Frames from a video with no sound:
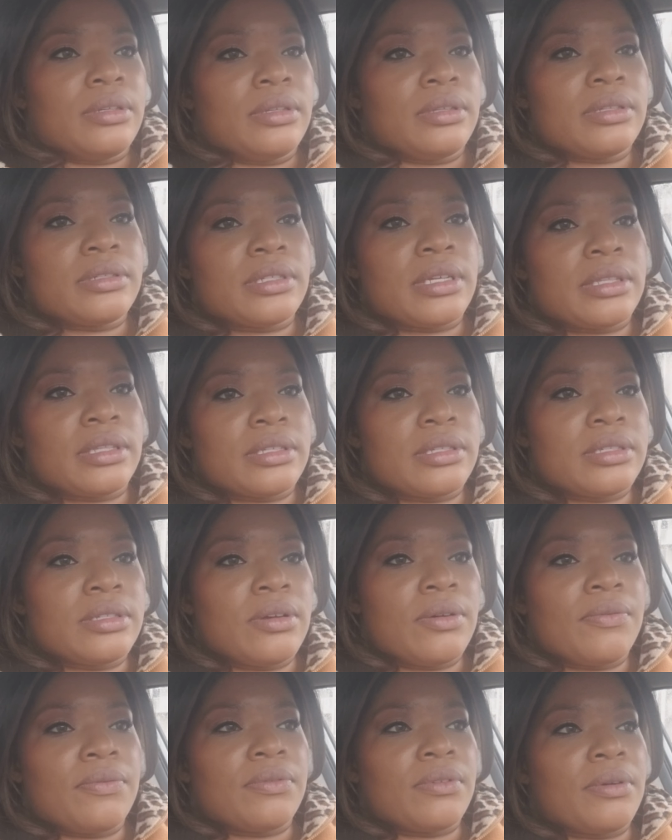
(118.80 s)
Looks like the
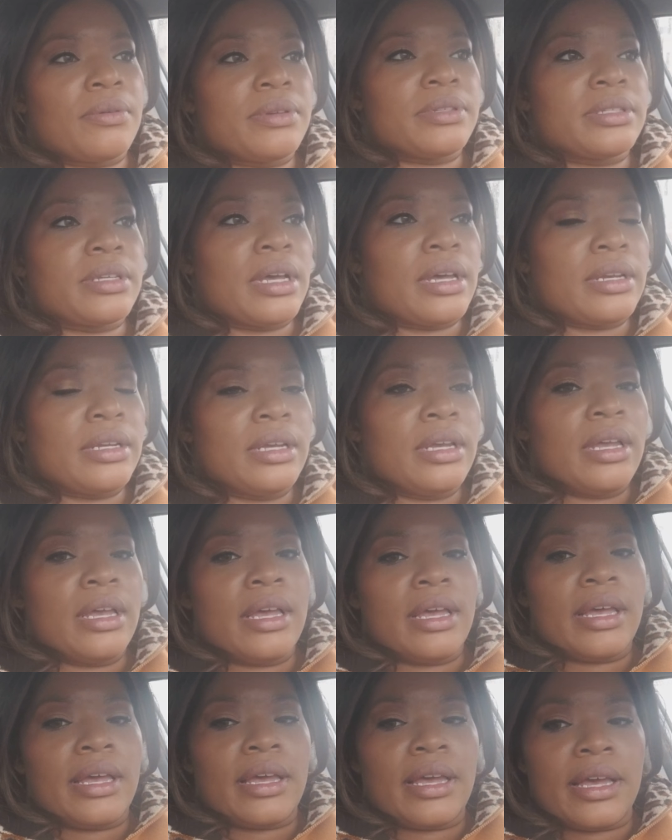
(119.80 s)
snow flurry's got
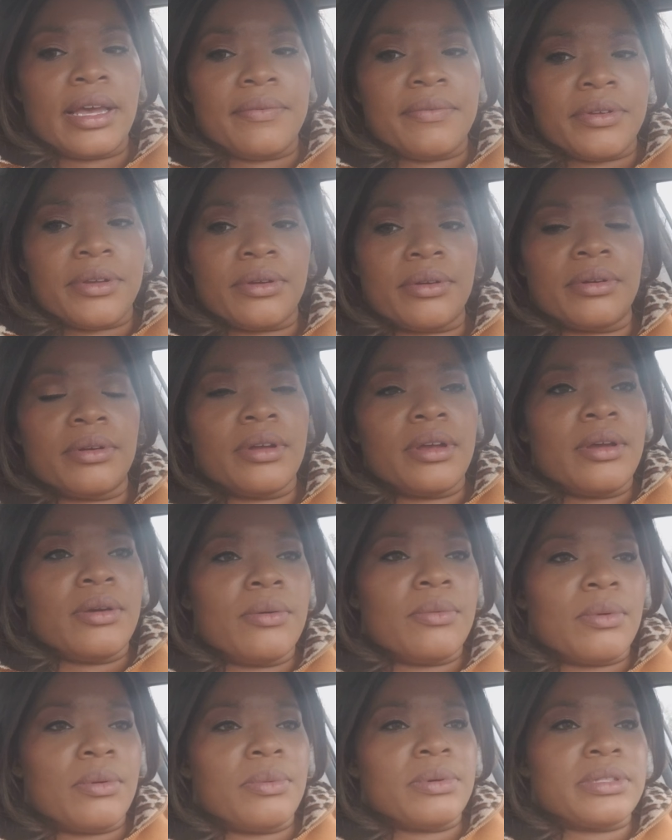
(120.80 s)
heavier.
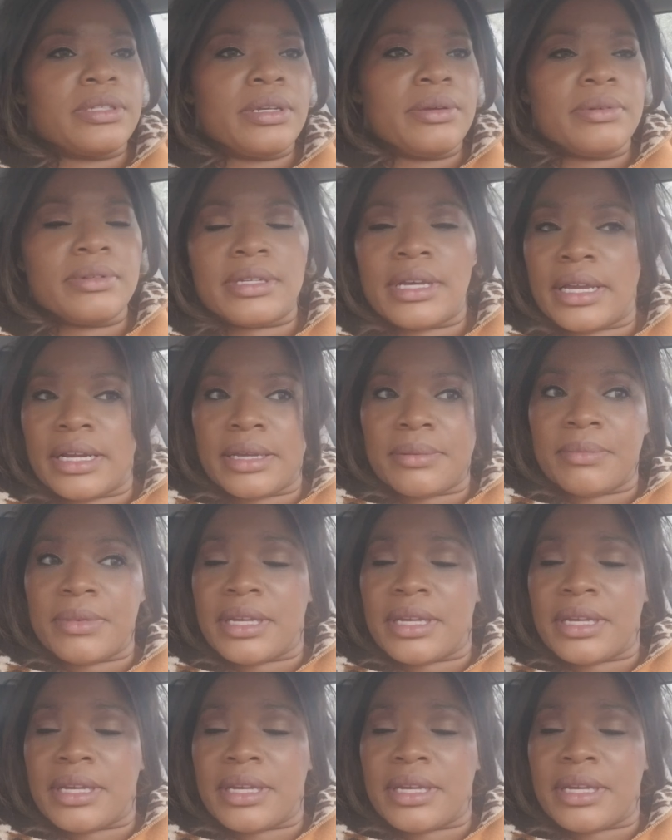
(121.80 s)
Well, what's irritating